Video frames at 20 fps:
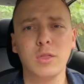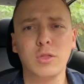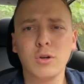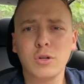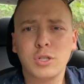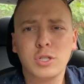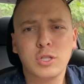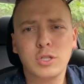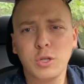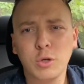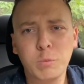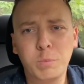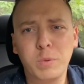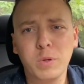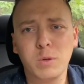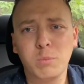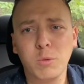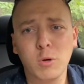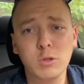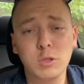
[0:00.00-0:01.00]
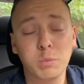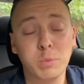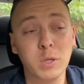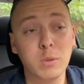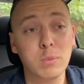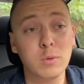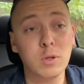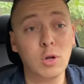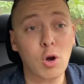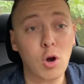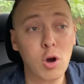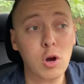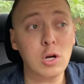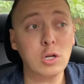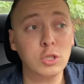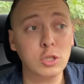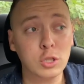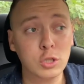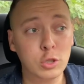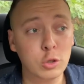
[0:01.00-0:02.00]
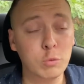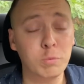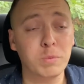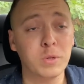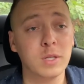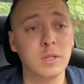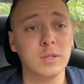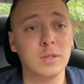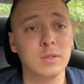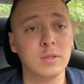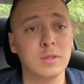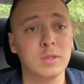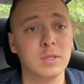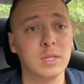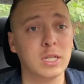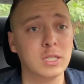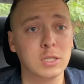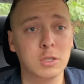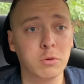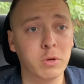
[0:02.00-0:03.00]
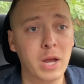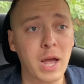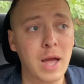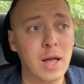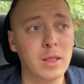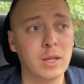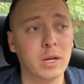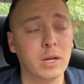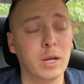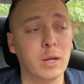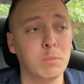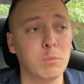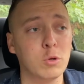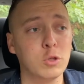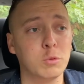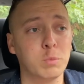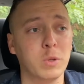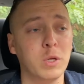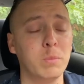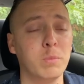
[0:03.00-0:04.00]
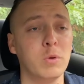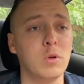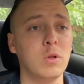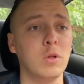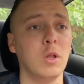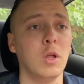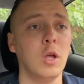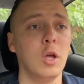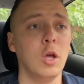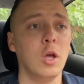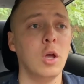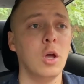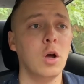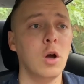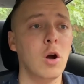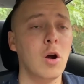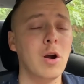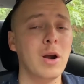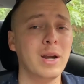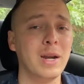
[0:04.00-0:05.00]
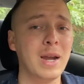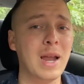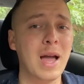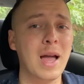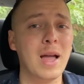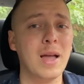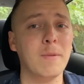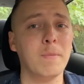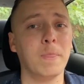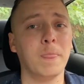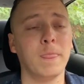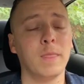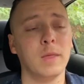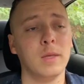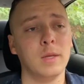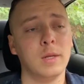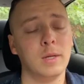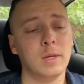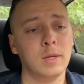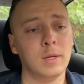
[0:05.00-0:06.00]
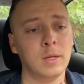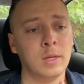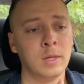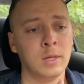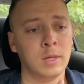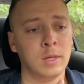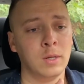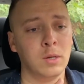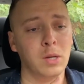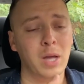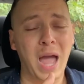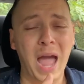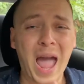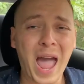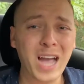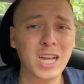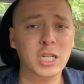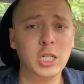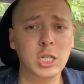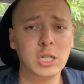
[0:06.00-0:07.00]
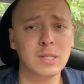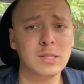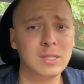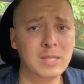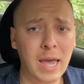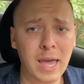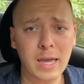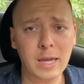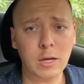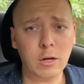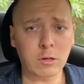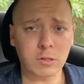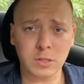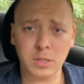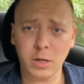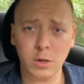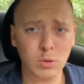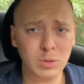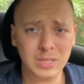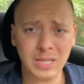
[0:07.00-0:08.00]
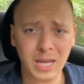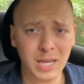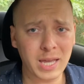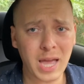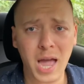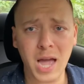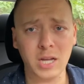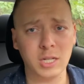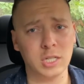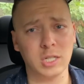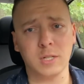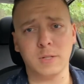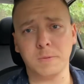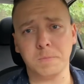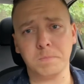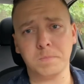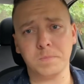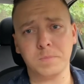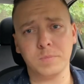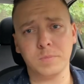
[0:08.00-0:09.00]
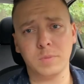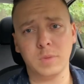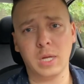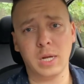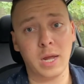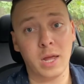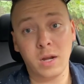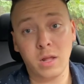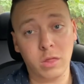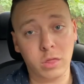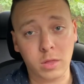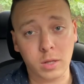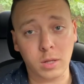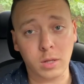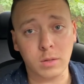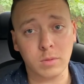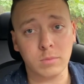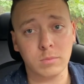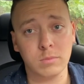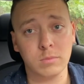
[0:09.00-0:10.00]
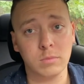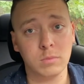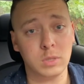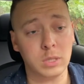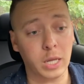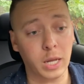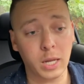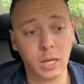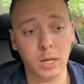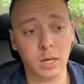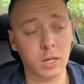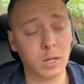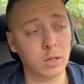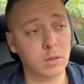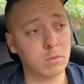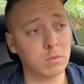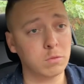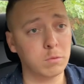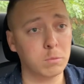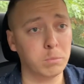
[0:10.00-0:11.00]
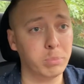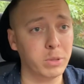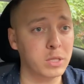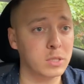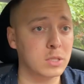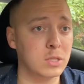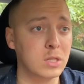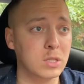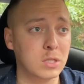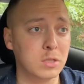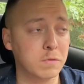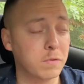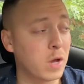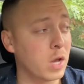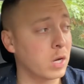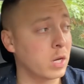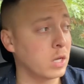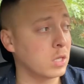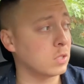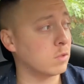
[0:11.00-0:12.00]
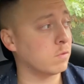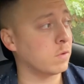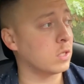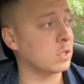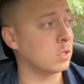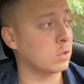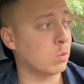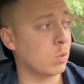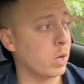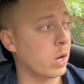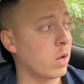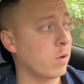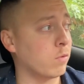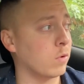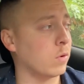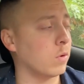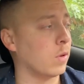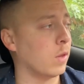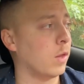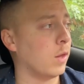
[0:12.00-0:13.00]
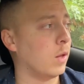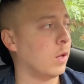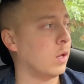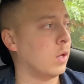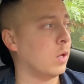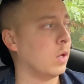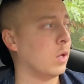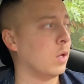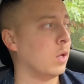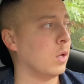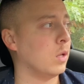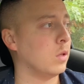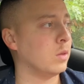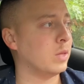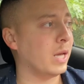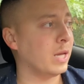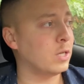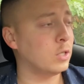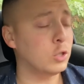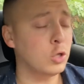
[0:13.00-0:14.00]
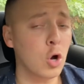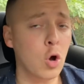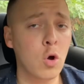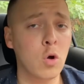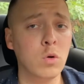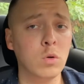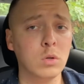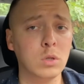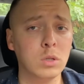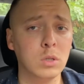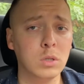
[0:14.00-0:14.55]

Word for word: They're stupid. Most people are stupid. That's the reality. And most people are not action takers. They don't take action in anything dating, business, finance, investing, whatever, they don't